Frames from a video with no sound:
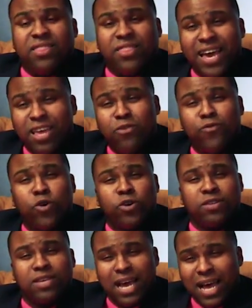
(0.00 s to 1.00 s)
Thank you for
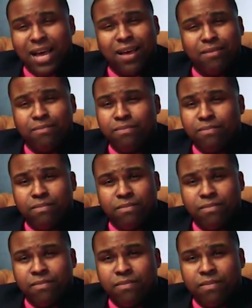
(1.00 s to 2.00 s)
your time.
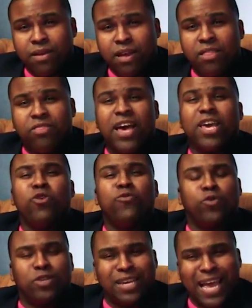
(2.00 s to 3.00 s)
Thank you
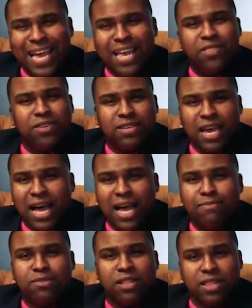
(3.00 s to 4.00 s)
for taking the
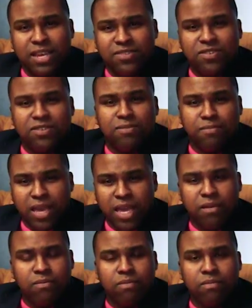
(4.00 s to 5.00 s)
time to listen to
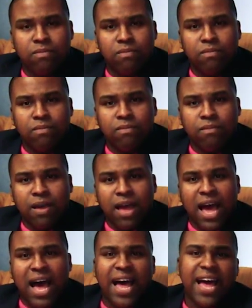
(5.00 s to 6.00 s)
me.
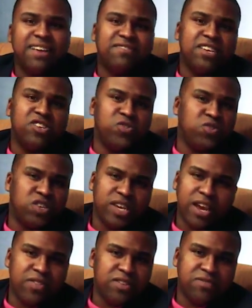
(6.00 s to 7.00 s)
I ask that you
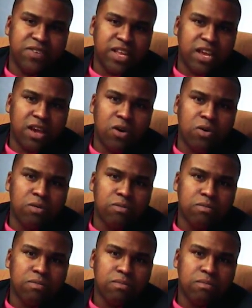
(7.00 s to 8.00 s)
share this video,
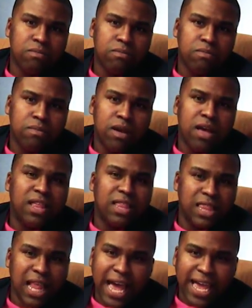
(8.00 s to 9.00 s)

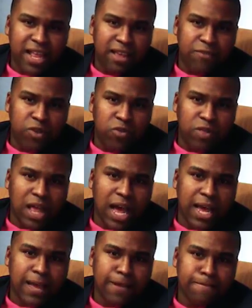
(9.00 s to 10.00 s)
like it if you
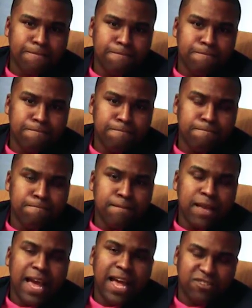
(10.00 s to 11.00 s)
like,
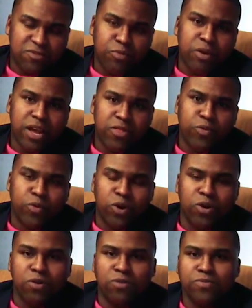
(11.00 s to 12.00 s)
and spread the
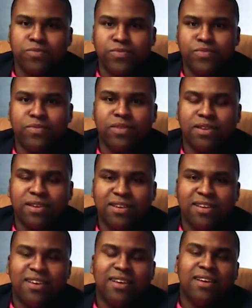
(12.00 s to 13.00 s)
word.
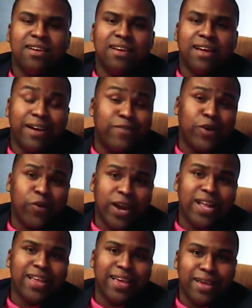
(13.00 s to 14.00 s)
Have a
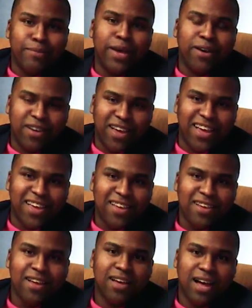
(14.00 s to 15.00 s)
great M.L.K.
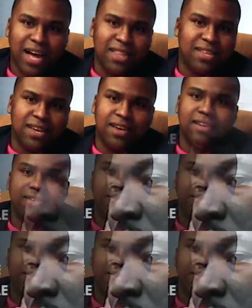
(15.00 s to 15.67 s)
holiday.